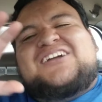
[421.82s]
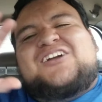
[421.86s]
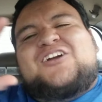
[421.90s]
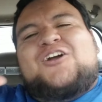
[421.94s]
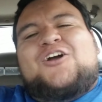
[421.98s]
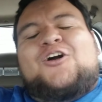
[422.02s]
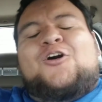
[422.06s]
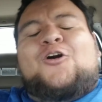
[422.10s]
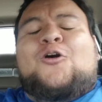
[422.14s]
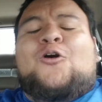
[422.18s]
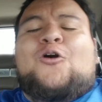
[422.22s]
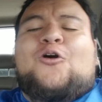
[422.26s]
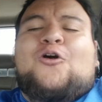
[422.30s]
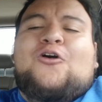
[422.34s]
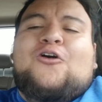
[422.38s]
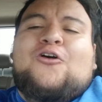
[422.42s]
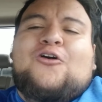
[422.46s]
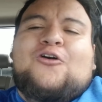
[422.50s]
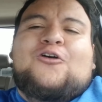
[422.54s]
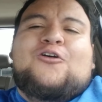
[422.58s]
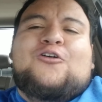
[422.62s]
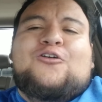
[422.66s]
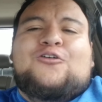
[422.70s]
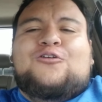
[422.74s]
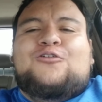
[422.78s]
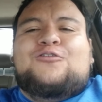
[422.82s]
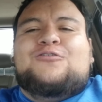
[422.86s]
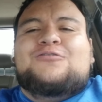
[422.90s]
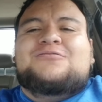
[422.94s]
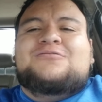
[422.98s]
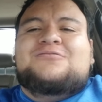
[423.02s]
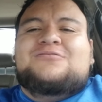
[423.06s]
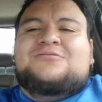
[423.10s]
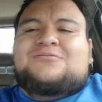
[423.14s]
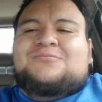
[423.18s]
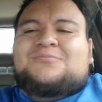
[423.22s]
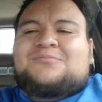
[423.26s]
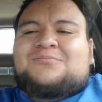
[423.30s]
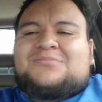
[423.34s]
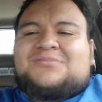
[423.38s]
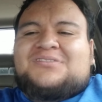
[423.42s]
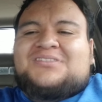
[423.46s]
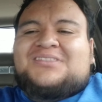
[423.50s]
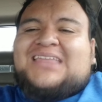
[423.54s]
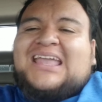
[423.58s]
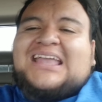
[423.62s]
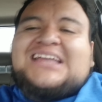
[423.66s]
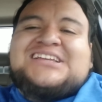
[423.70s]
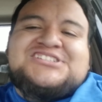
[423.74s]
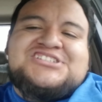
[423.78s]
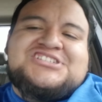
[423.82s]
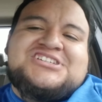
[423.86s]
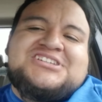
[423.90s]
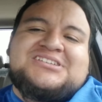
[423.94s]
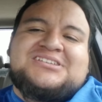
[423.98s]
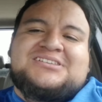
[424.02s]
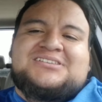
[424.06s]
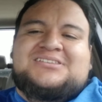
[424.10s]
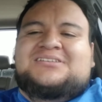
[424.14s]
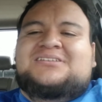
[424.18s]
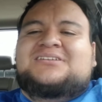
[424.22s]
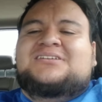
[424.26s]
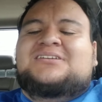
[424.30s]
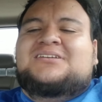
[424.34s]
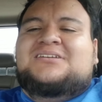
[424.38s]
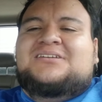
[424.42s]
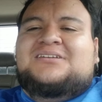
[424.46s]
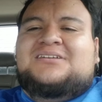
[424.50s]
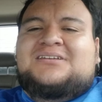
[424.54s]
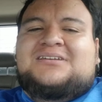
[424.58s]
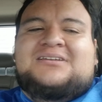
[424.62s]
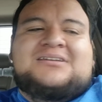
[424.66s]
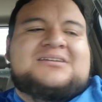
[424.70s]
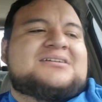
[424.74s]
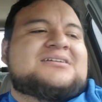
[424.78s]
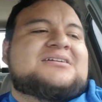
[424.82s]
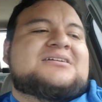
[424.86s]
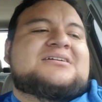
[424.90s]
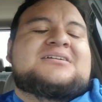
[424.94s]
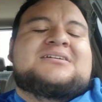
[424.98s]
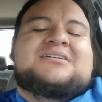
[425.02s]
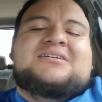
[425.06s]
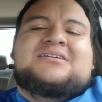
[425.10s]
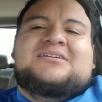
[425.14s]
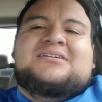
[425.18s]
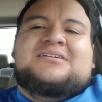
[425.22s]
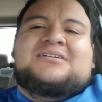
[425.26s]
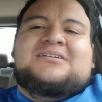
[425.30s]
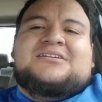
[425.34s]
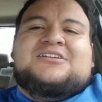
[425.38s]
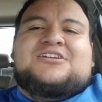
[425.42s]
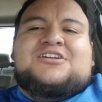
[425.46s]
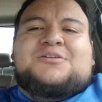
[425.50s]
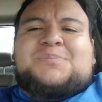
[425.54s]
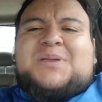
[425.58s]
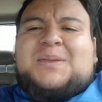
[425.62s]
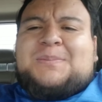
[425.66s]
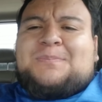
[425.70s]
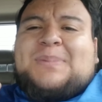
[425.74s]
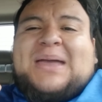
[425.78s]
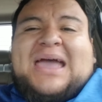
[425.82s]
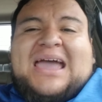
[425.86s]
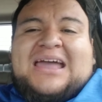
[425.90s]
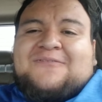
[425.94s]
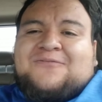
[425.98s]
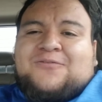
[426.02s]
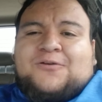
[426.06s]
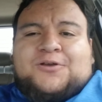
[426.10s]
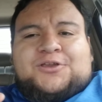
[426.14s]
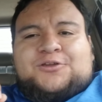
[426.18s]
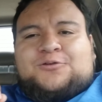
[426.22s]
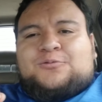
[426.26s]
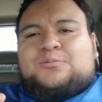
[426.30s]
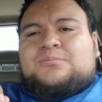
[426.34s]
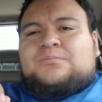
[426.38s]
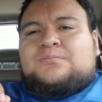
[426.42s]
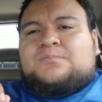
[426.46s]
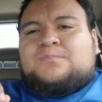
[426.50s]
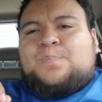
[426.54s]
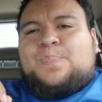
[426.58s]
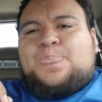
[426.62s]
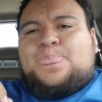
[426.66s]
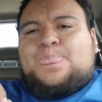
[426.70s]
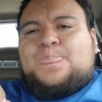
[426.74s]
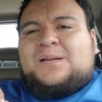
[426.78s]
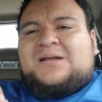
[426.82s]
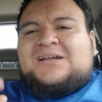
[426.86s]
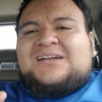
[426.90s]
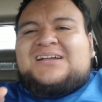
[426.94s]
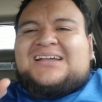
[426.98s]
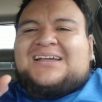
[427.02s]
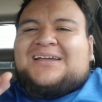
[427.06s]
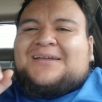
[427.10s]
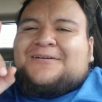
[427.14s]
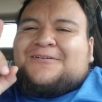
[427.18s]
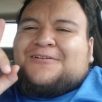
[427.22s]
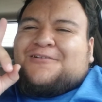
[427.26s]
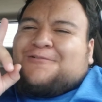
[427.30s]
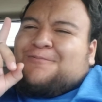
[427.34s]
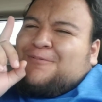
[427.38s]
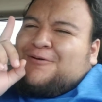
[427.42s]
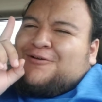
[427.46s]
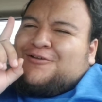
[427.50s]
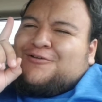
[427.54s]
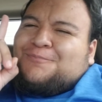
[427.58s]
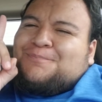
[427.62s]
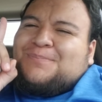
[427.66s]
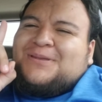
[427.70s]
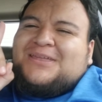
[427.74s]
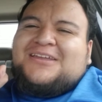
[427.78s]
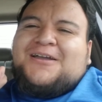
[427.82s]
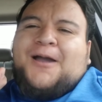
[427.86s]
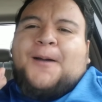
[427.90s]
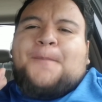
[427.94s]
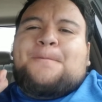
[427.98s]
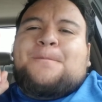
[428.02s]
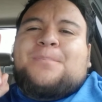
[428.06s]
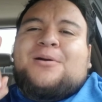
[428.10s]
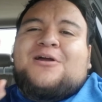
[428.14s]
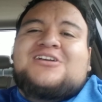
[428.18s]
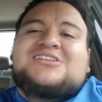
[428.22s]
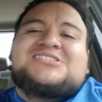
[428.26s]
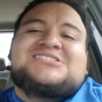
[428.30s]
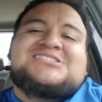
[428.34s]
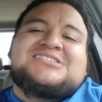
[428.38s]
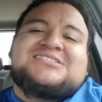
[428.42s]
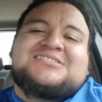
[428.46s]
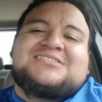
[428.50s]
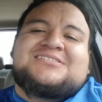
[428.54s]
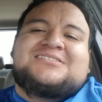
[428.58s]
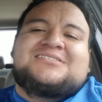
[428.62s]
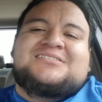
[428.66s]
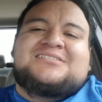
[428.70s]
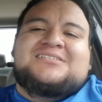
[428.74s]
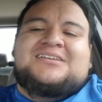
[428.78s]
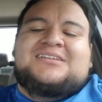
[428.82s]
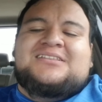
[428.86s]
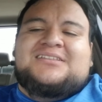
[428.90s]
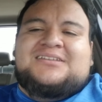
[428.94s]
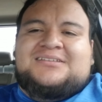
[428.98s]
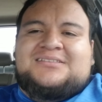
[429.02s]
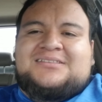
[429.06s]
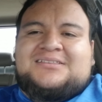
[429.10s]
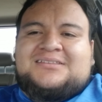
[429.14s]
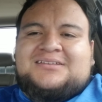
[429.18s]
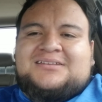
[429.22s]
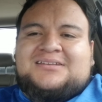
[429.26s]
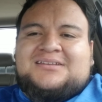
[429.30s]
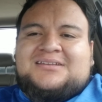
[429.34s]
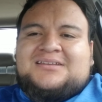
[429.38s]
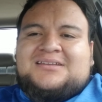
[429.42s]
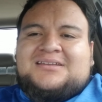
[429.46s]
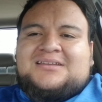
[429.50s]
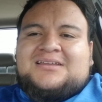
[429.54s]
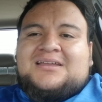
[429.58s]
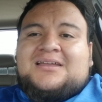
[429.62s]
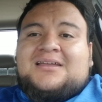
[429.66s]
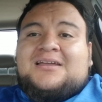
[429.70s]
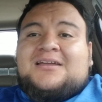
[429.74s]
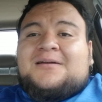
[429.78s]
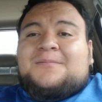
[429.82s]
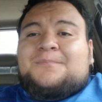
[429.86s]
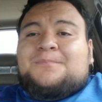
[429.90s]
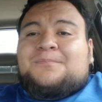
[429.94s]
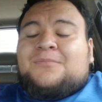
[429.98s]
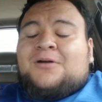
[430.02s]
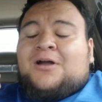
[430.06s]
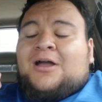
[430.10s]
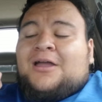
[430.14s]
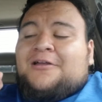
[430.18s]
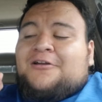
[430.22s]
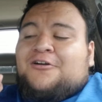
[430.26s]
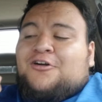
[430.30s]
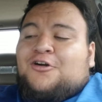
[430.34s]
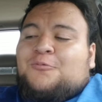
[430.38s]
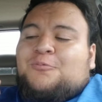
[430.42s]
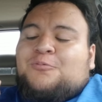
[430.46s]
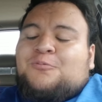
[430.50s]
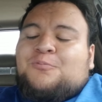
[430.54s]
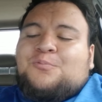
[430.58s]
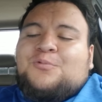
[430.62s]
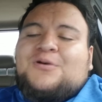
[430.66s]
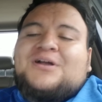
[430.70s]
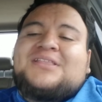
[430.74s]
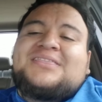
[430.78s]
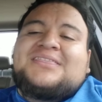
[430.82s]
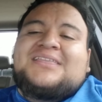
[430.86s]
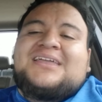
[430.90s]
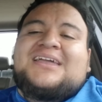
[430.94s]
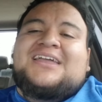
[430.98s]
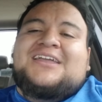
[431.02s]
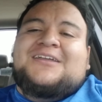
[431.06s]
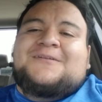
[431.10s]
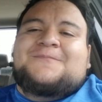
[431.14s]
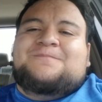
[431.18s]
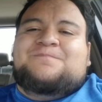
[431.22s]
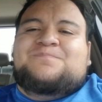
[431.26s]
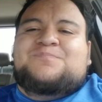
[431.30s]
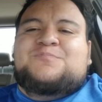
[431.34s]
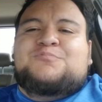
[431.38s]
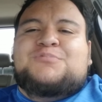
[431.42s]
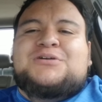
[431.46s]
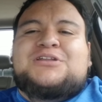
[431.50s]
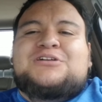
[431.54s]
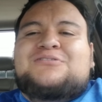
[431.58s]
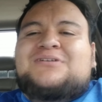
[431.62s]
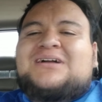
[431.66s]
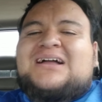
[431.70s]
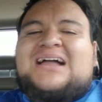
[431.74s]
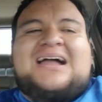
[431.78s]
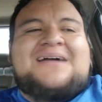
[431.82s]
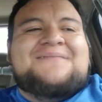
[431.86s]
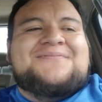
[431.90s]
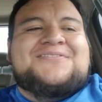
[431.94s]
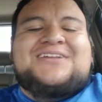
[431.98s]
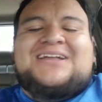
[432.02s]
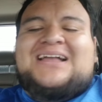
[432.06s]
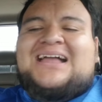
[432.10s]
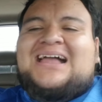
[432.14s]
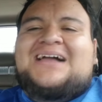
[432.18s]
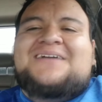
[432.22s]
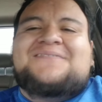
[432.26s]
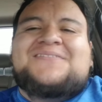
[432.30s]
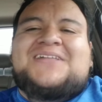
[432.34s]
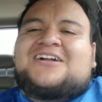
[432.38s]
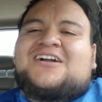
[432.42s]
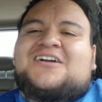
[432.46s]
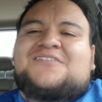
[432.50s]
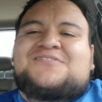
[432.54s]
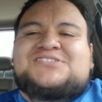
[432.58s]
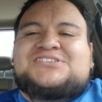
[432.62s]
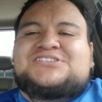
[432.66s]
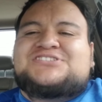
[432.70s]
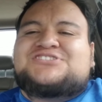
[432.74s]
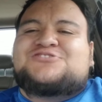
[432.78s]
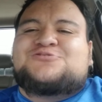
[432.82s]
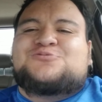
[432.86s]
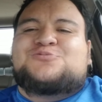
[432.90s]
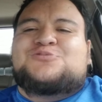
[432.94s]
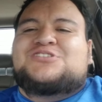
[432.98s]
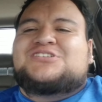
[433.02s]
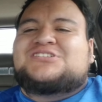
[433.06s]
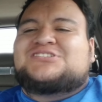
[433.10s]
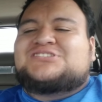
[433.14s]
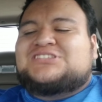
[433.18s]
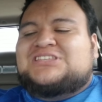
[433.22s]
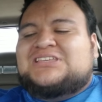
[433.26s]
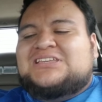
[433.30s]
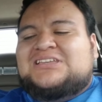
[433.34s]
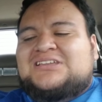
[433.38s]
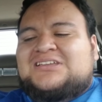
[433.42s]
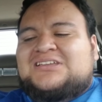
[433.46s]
whole nation could be bad for you. It could be a person in it. I hope one day we don't have to have that conversation where it's